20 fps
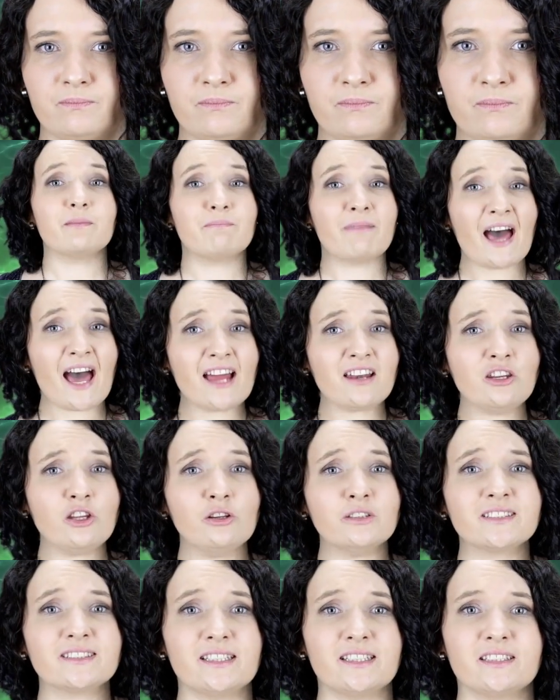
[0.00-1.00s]
The bad
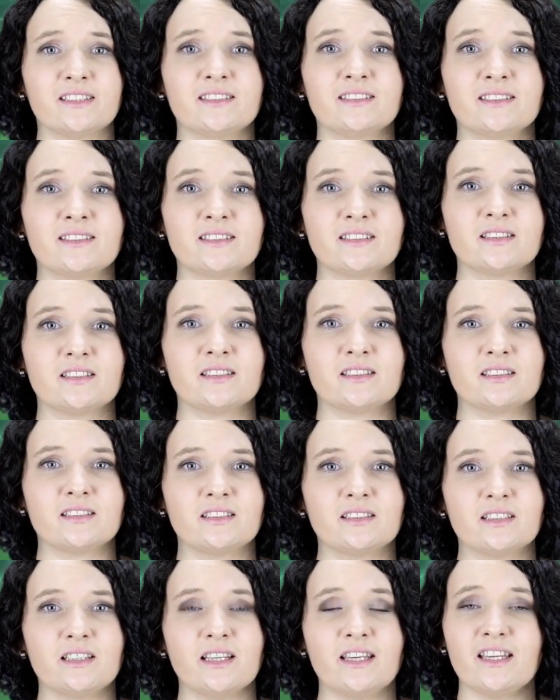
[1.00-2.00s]
news is
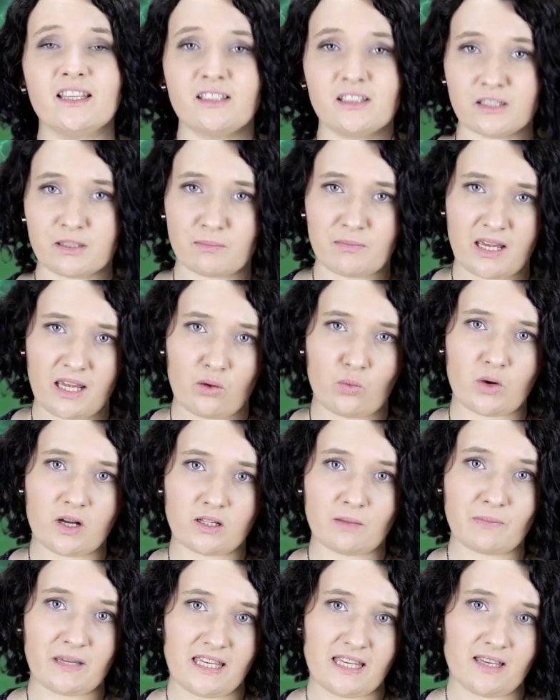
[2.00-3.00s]
it may
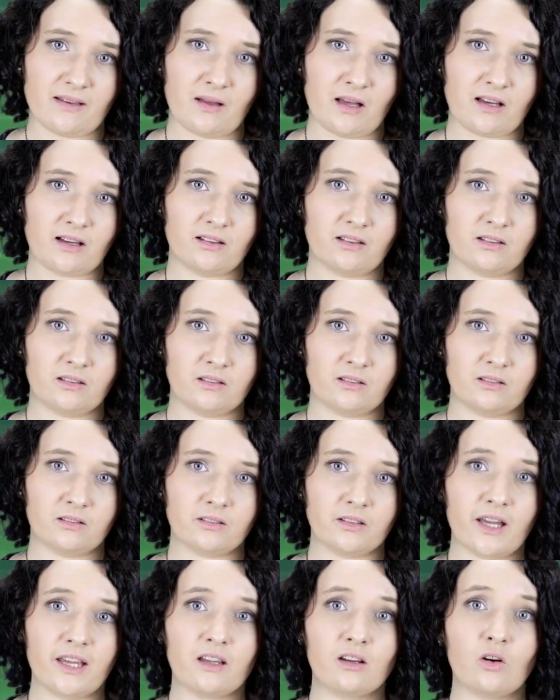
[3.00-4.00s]
well be.
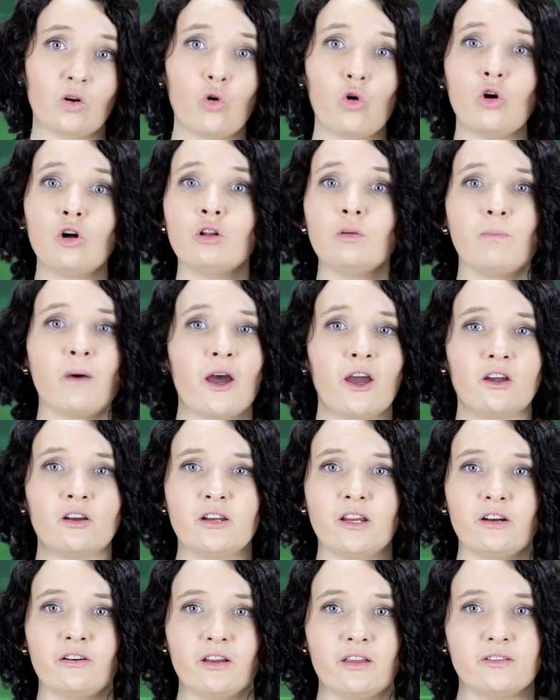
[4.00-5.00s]
Like all
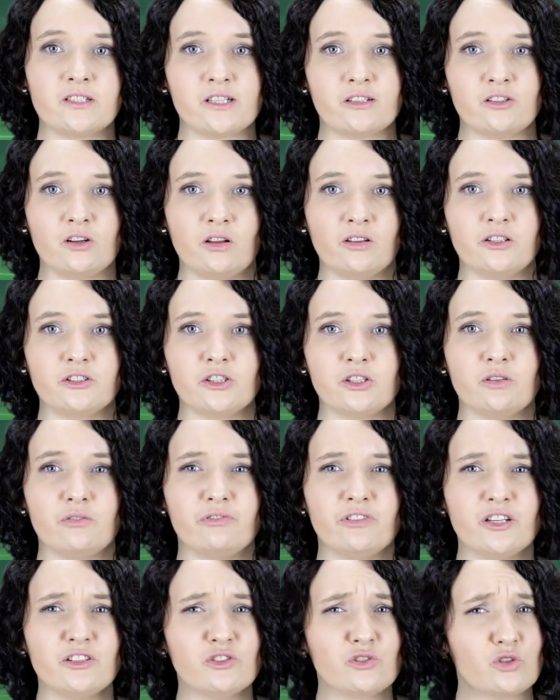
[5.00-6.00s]
pioneering technology,
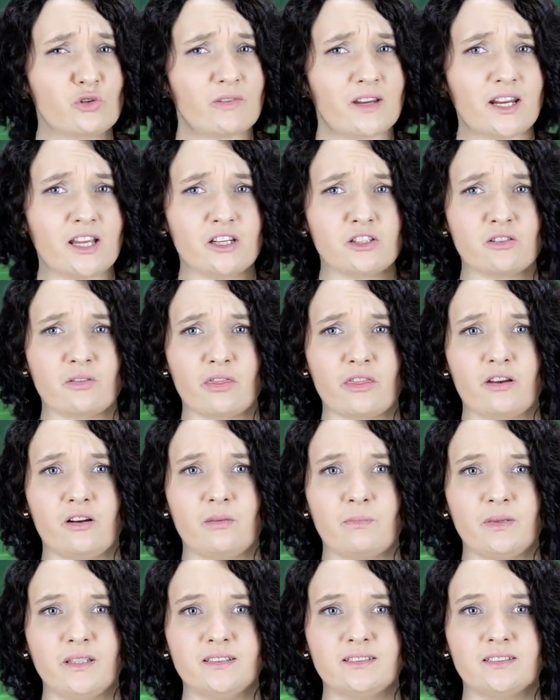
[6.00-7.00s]
rejuvenation
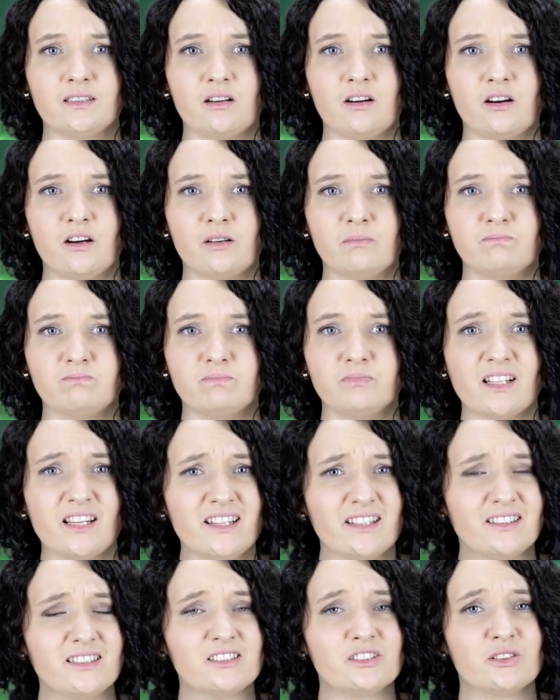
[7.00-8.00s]
therapies are
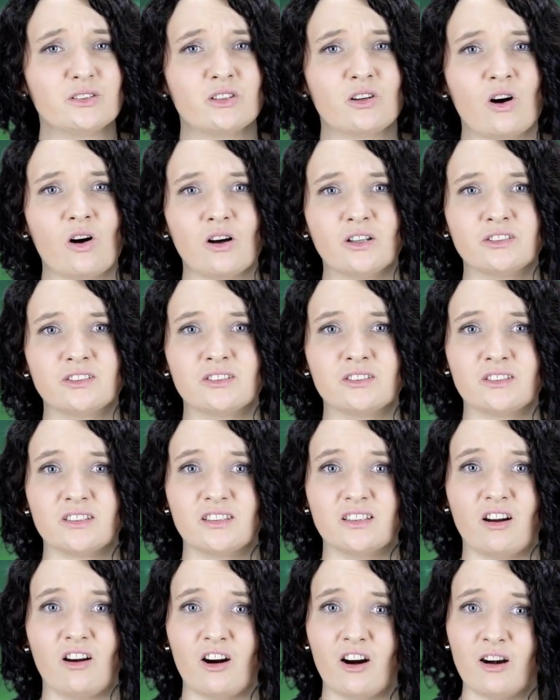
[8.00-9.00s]
likely to cost
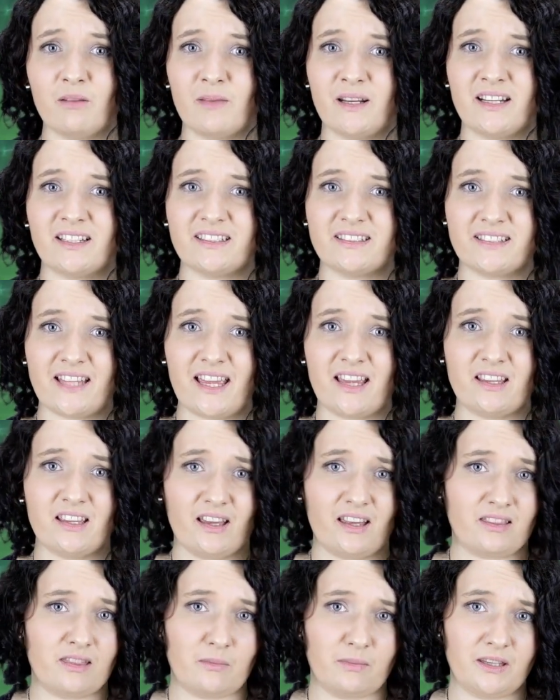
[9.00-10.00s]
an arm and a leg
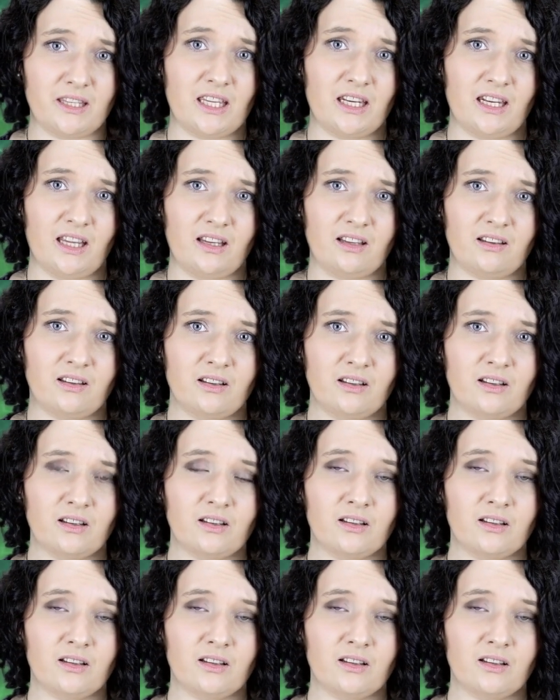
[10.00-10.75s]
at the beginning.